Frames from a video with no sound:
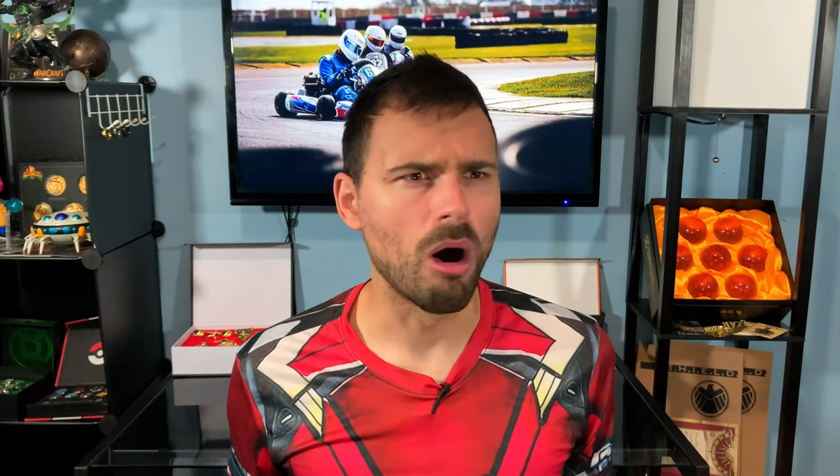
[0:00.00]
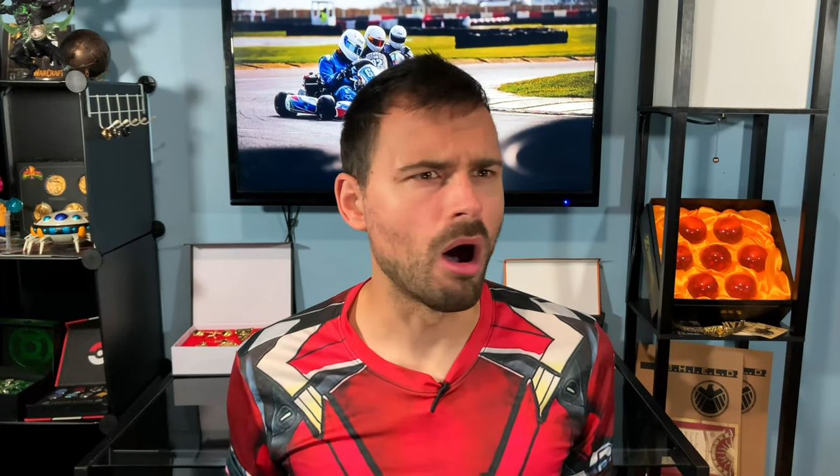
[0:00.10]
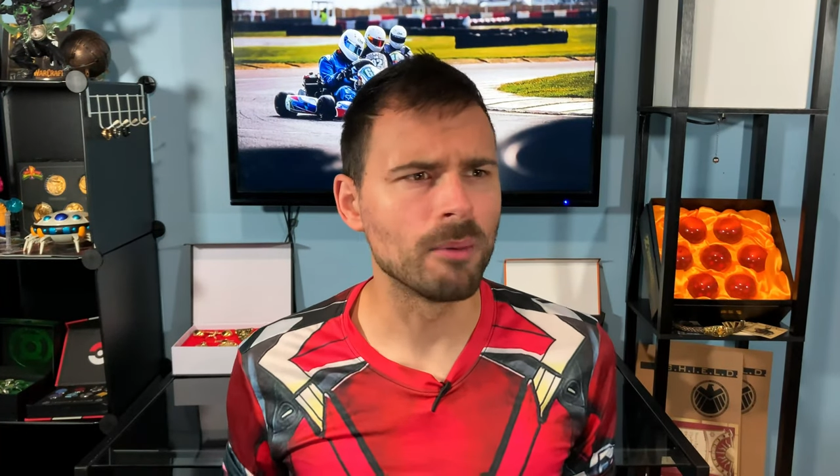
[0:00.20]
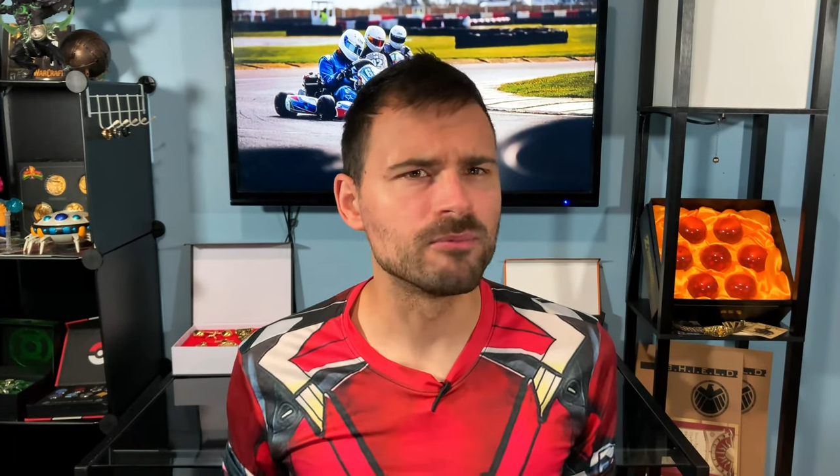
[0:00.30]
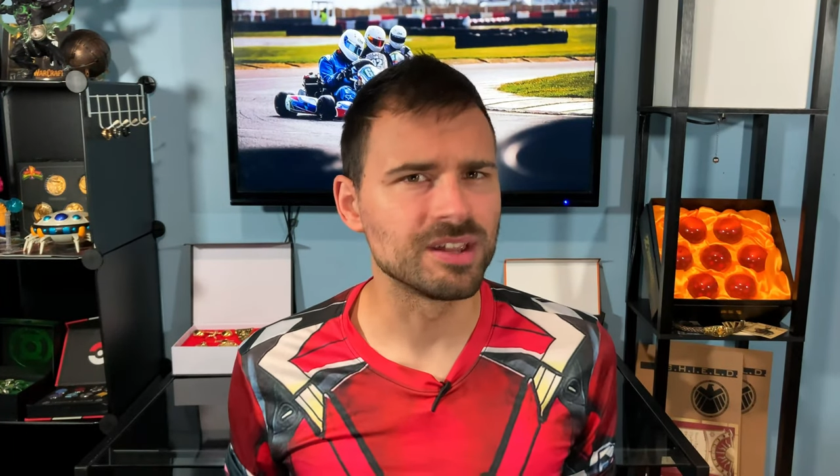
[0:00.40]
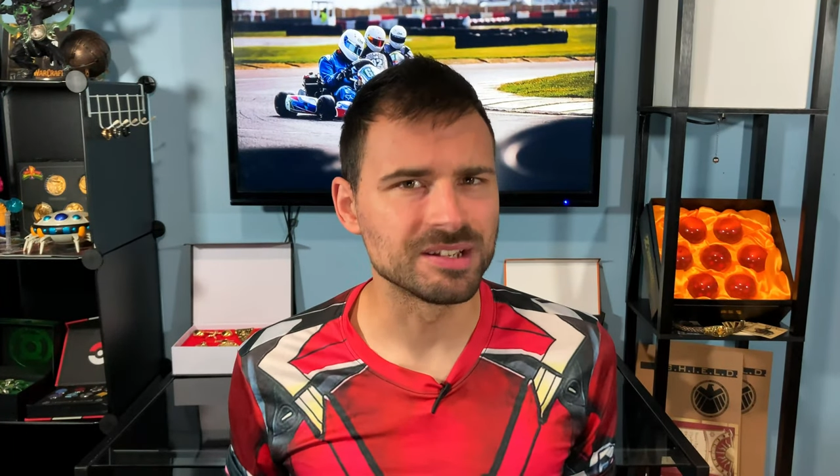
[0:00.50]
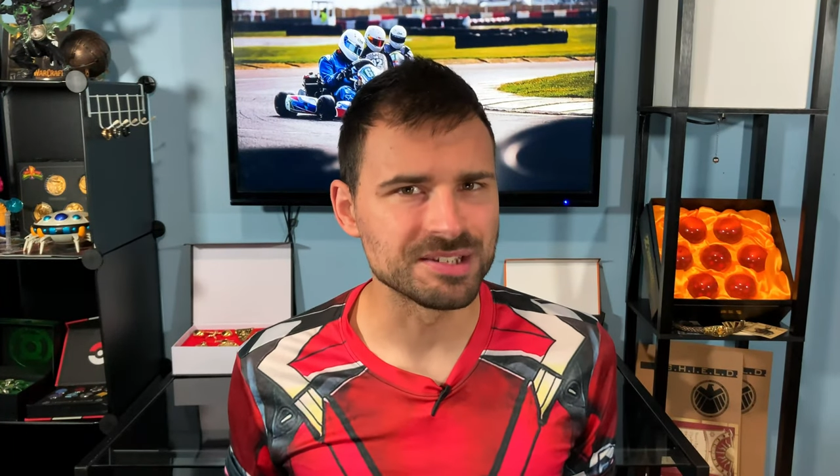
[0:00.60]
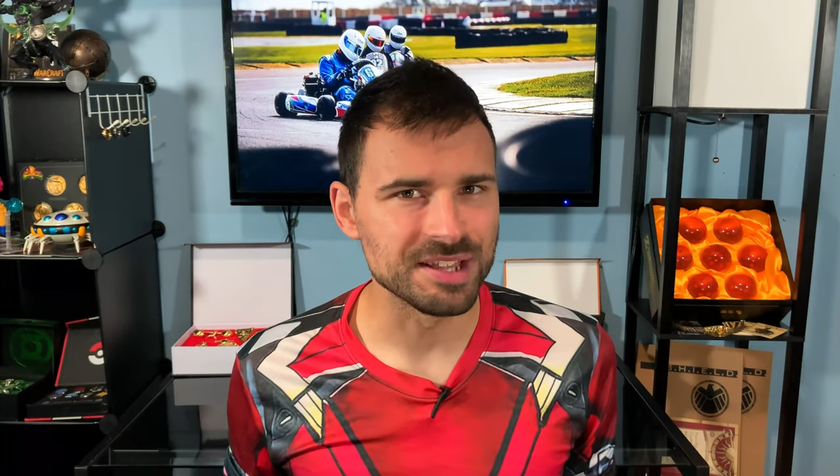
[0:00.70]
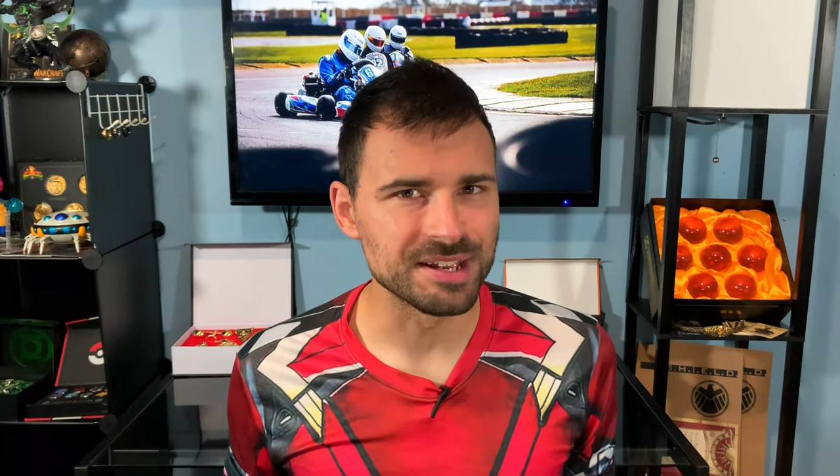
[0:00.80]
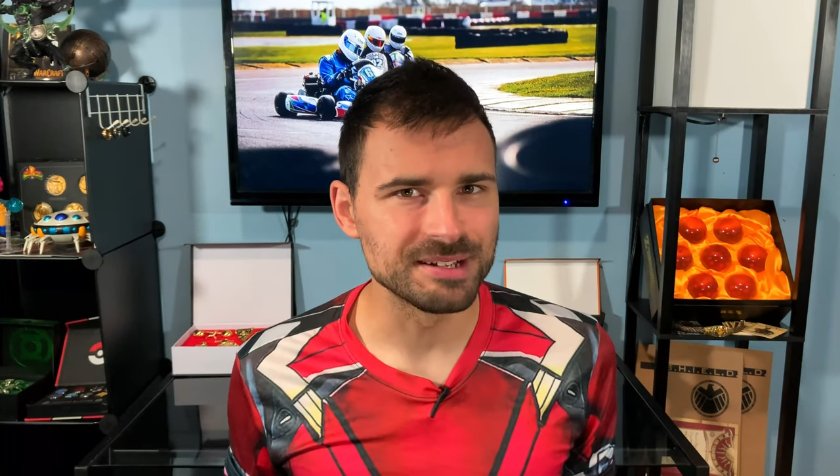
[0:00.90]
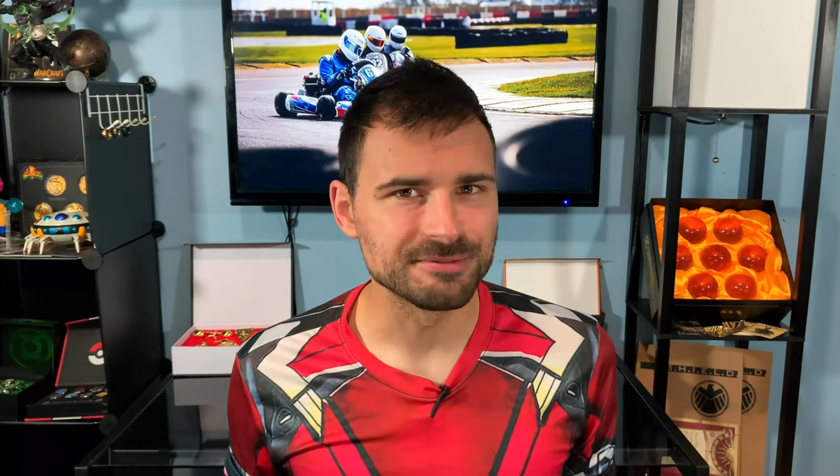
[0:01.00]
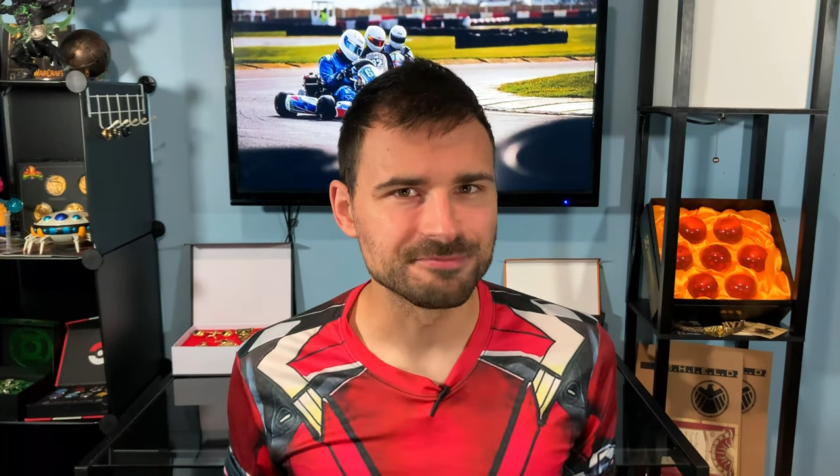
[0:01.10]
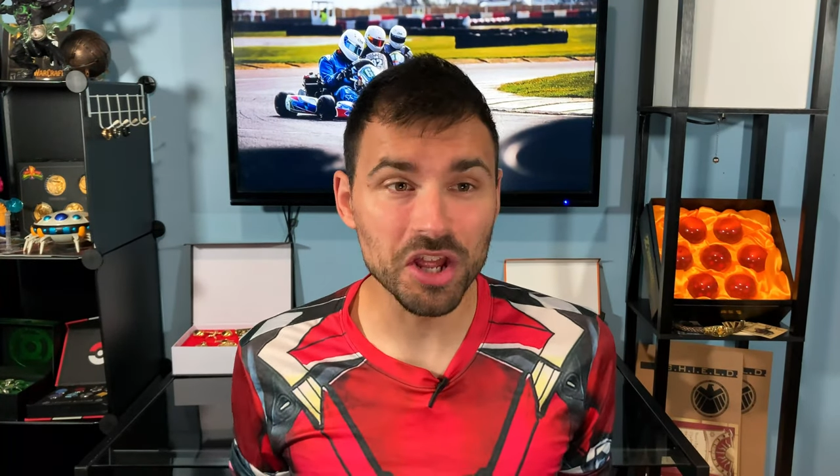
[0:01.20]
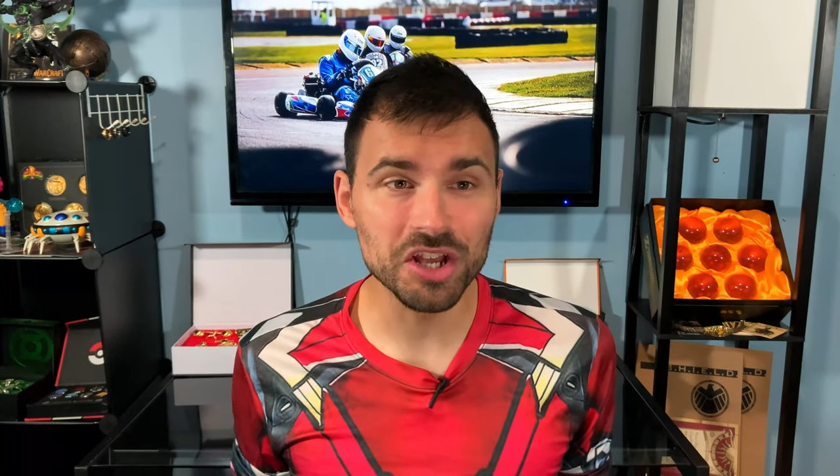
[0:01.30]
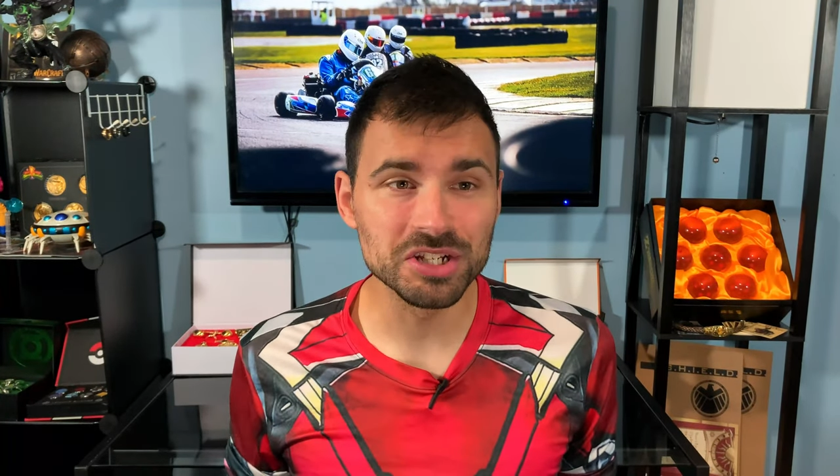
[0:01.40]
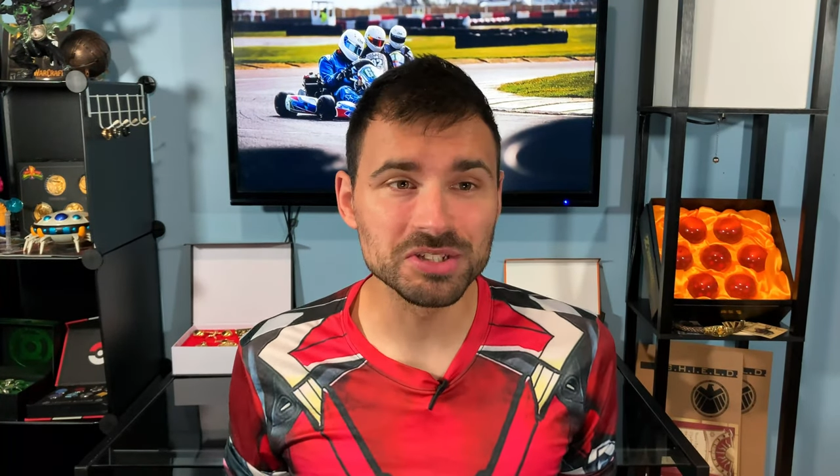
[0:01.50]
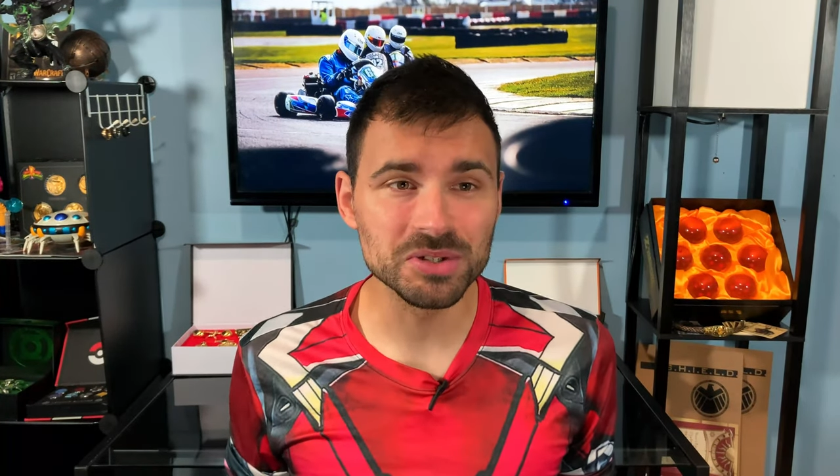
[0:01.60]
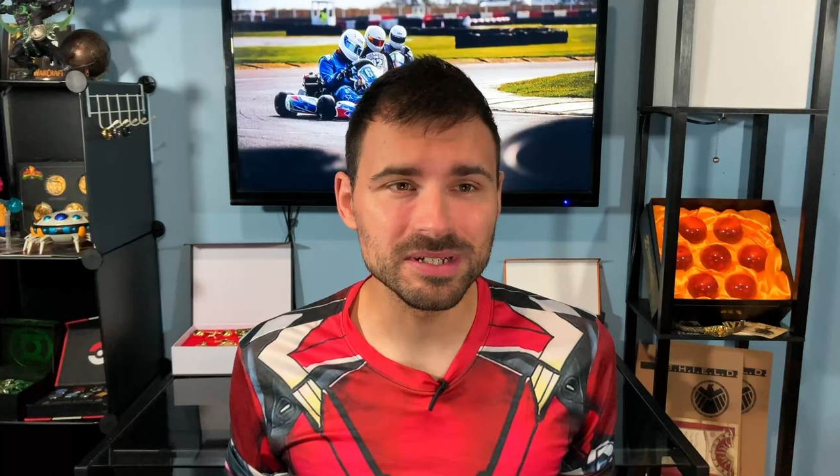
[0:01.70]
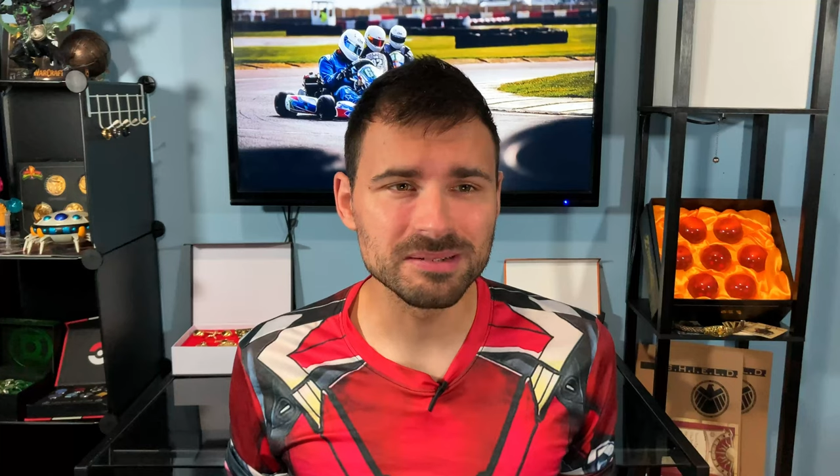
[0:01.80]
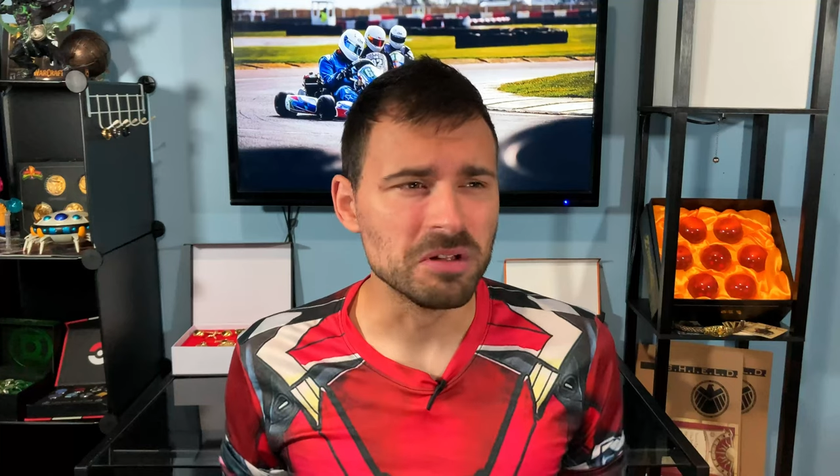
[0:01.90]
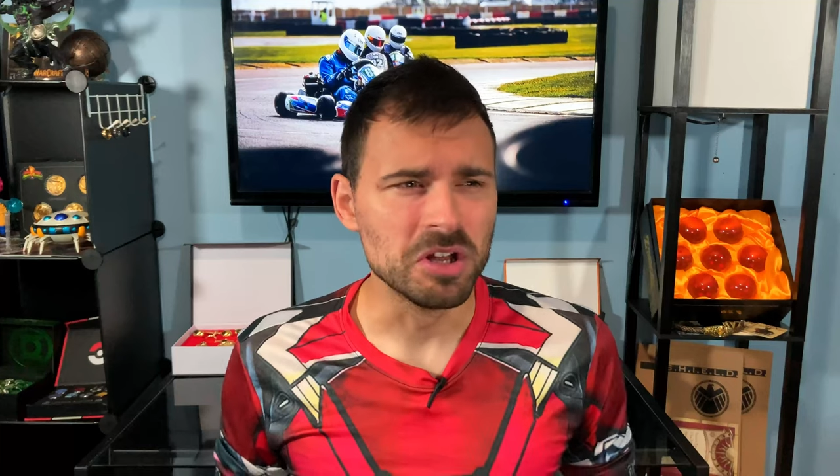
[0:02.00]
Obviously. Are you going to do it?